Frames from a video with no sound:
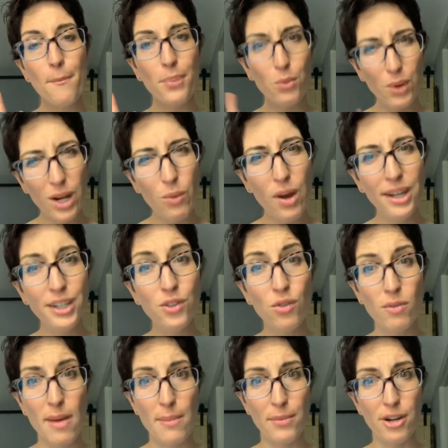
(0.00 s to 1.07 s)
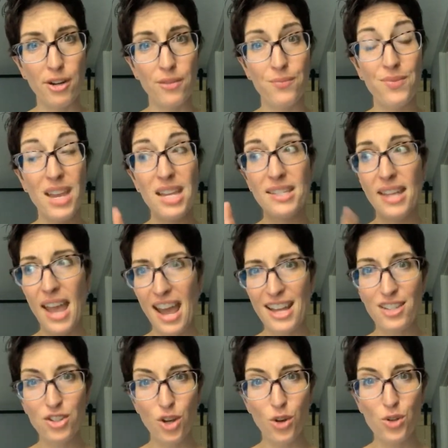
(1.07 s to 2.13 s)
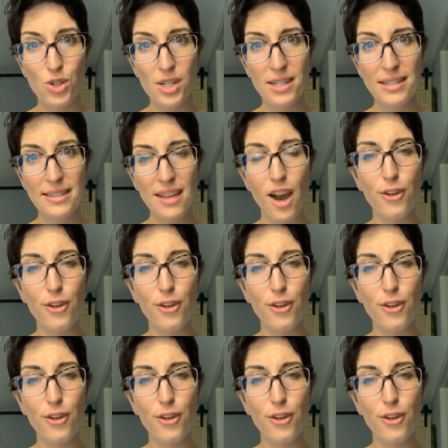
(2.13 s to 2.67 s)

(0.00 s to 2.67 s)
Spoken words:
But what I want you to remember is that as coaches,